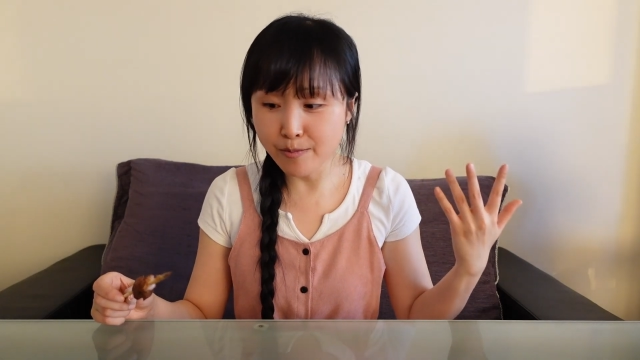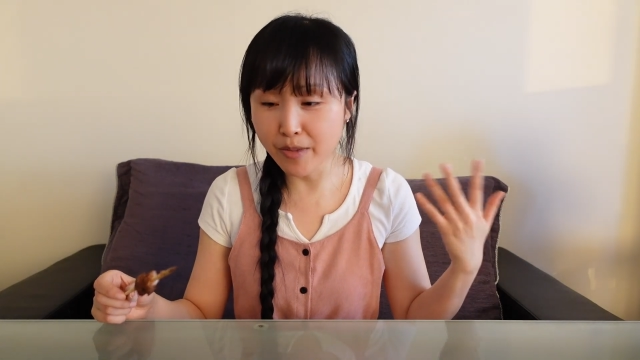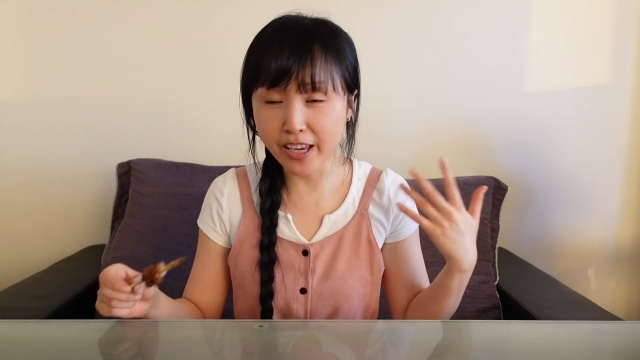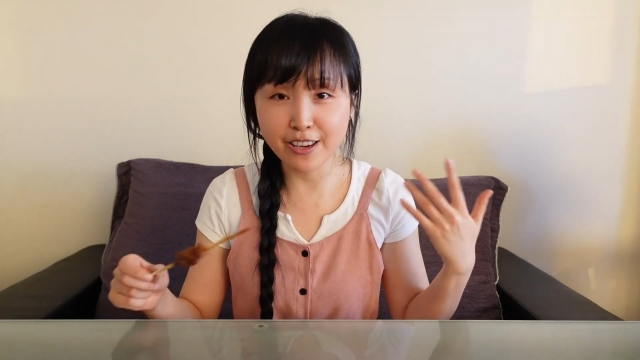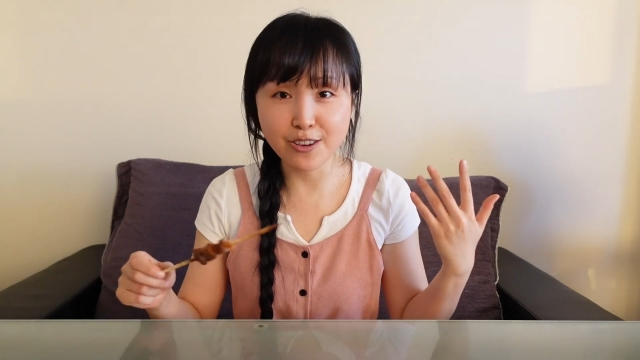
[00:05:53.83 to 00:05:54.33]

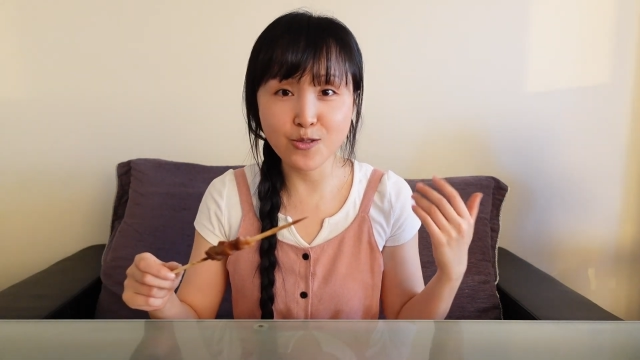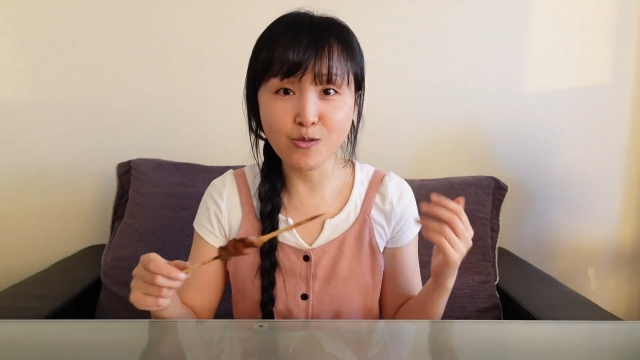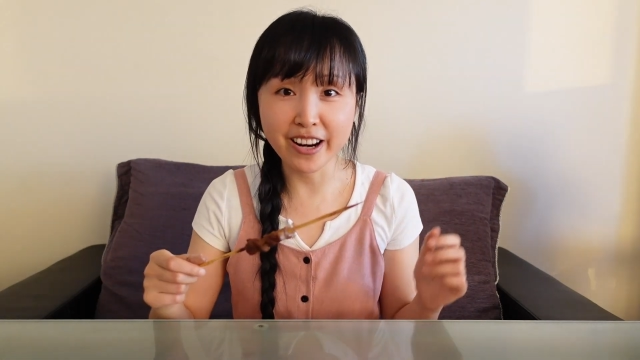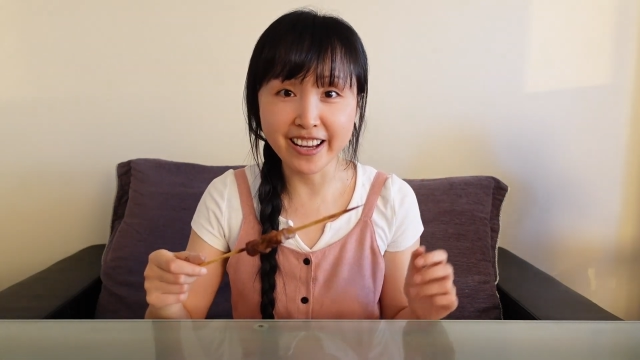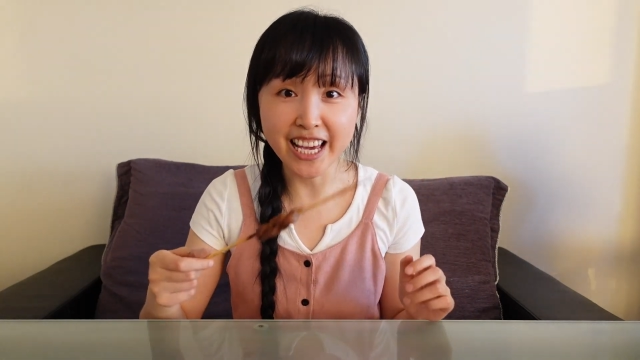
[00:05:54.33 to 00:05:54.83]
making you
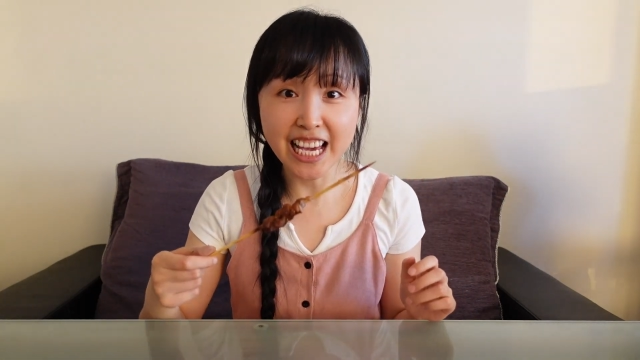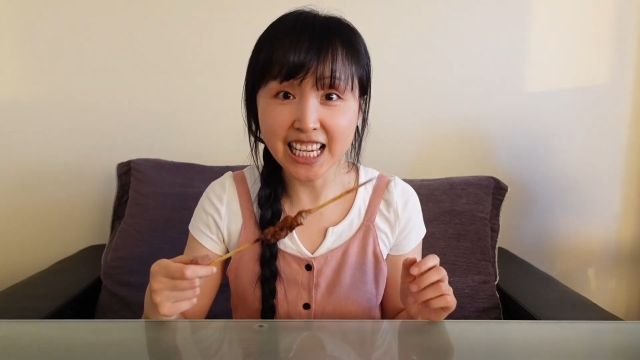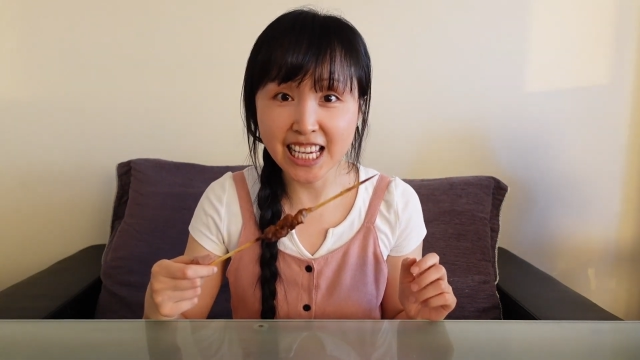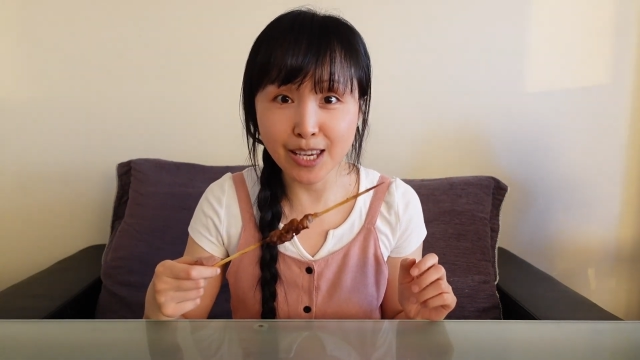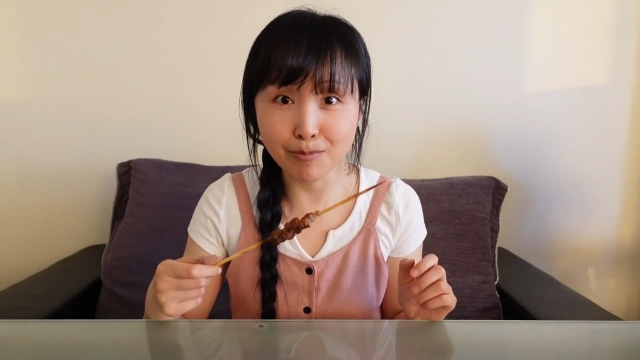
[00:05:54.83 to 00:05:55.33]
want to
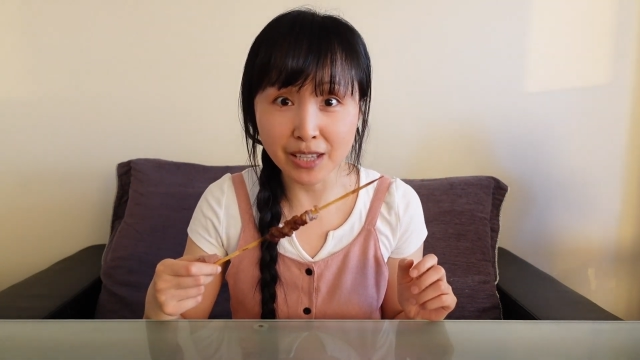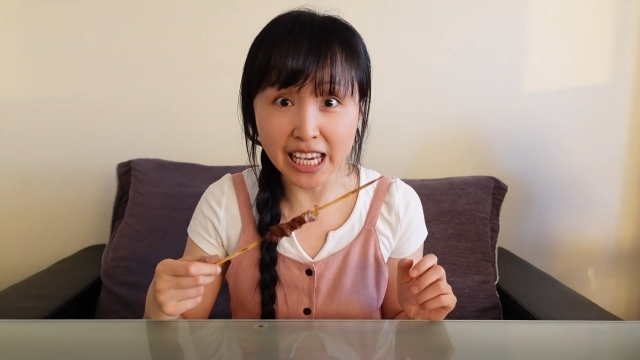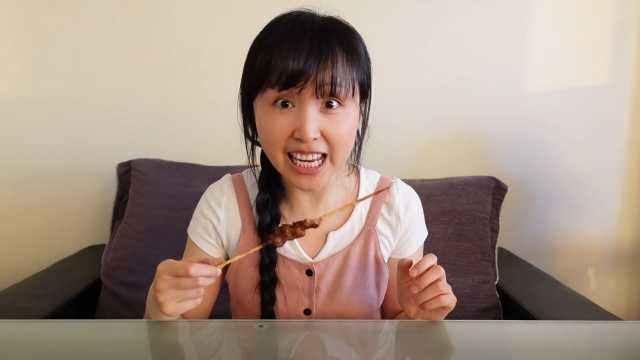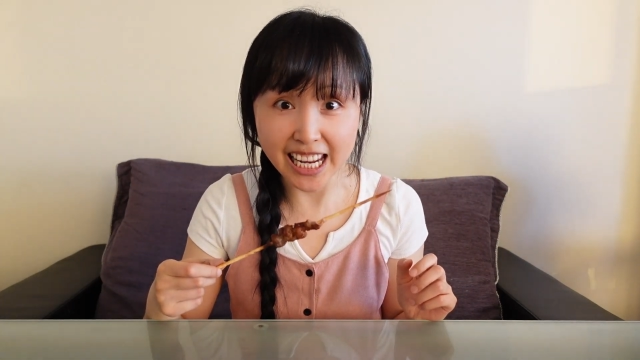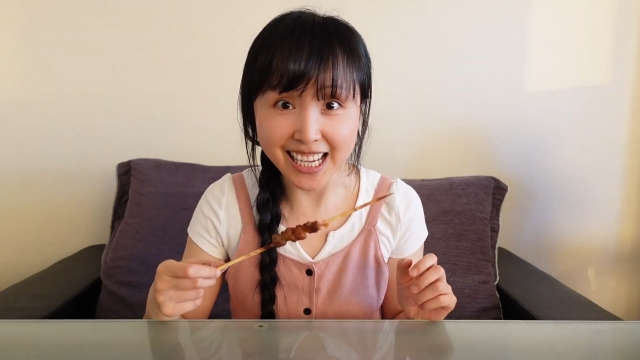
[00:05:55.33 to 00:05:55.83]
keep
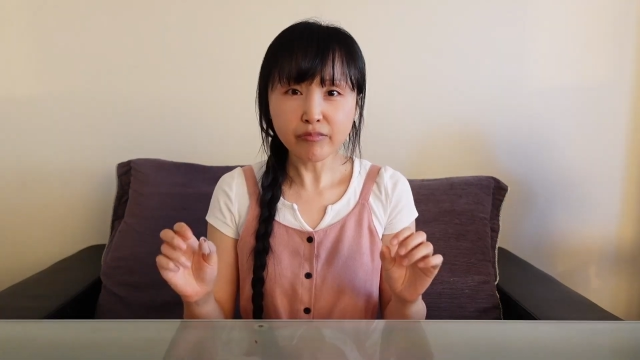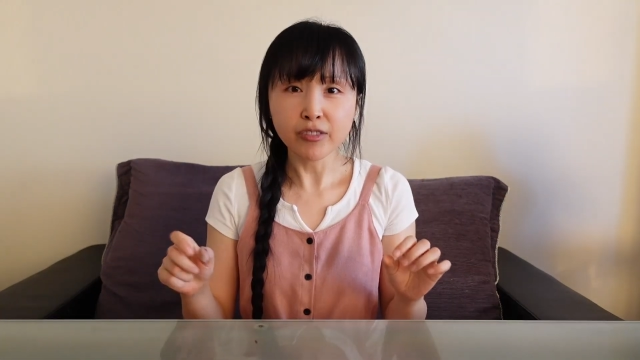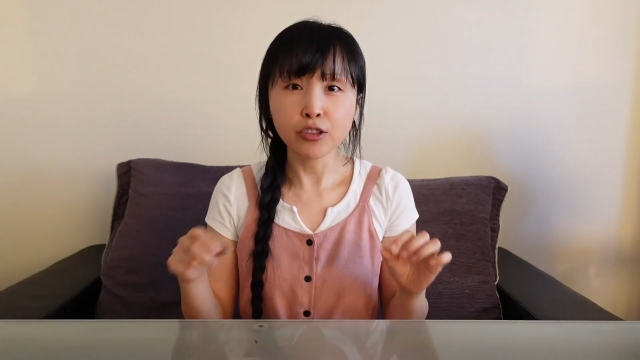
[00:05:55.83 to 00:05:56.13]
eating.